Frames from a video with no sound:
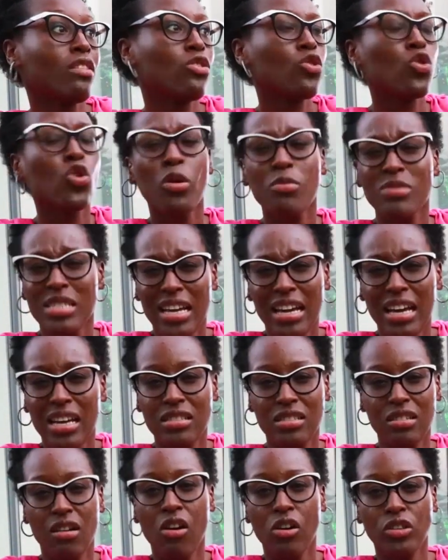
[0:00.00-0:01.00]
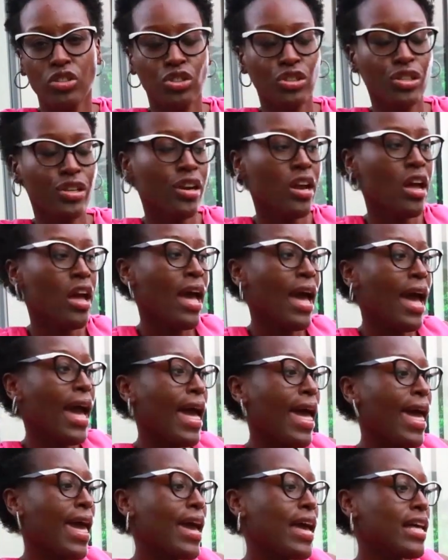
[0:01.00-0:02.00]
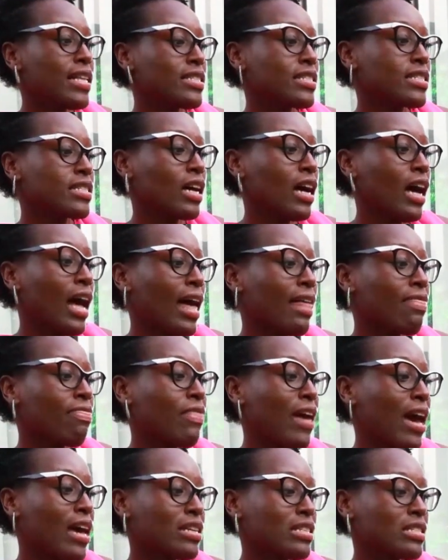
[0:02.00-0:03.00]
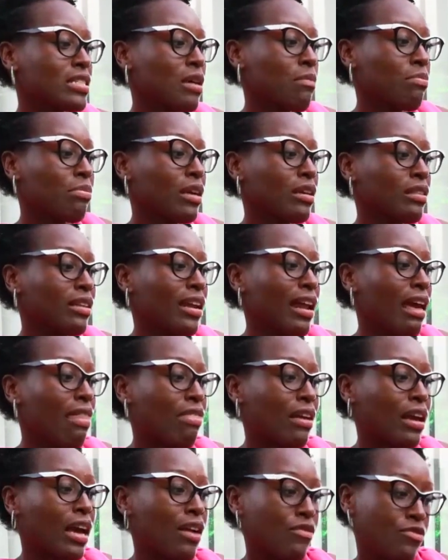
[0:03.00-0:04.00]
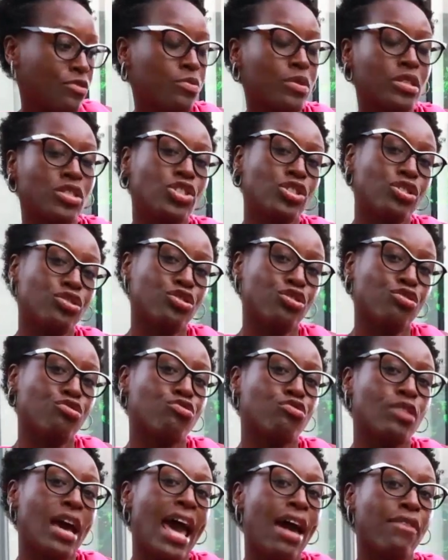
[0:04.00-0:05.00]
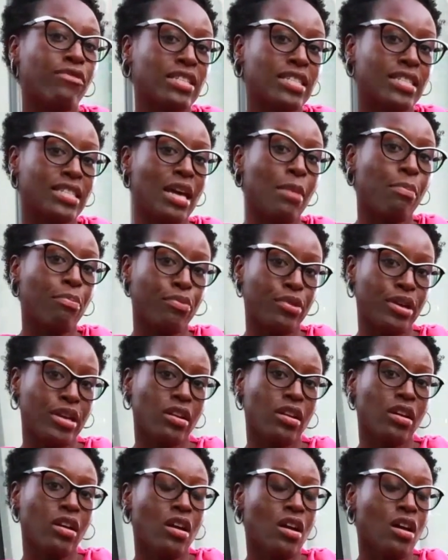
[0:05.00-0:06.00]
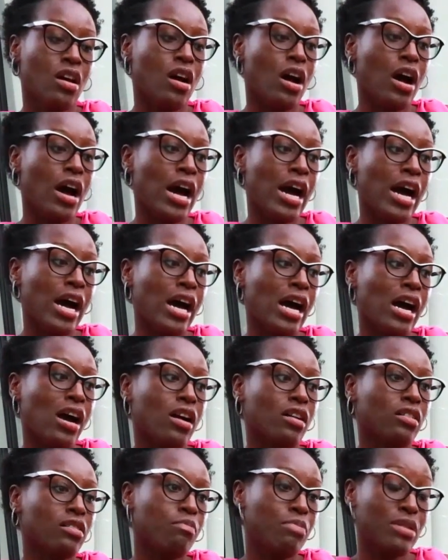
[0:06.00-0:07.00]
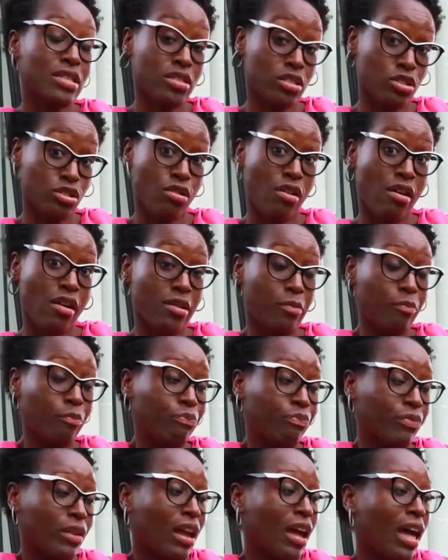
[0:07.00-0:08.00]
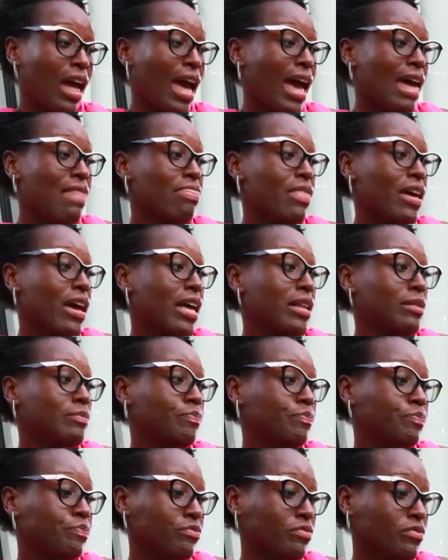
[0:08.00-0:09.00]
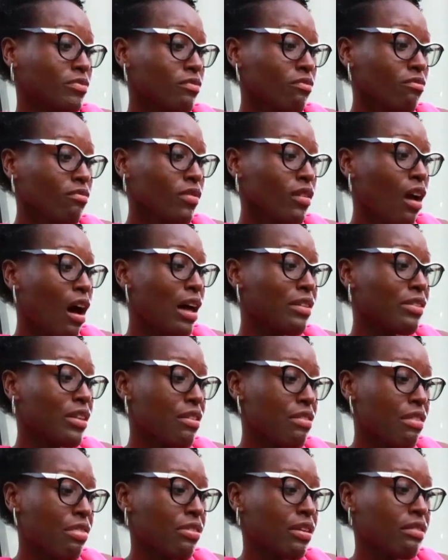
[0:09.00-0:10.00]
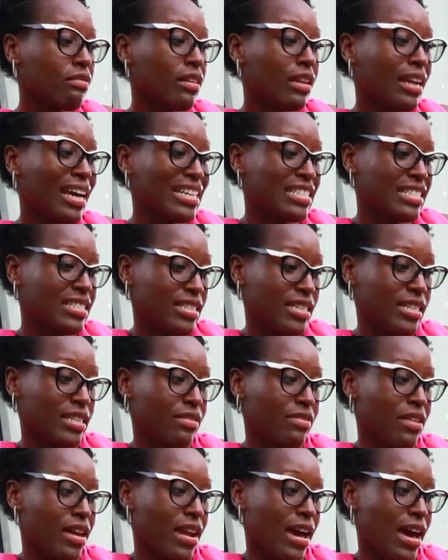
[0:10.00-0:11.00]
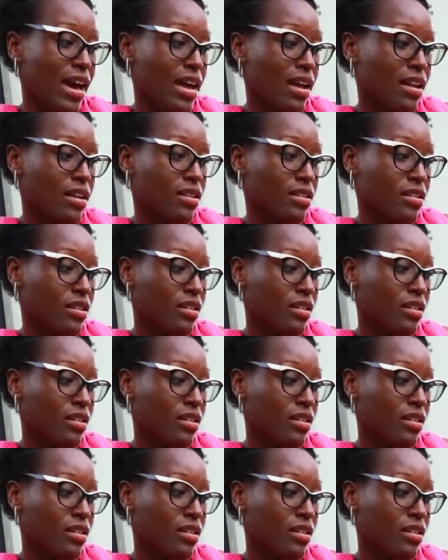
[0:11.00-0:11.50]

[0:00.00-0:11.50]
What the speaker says: norms, I guess, culture. And that is something that I think everyone should do. Have a separate business card. And then another thing that I did that I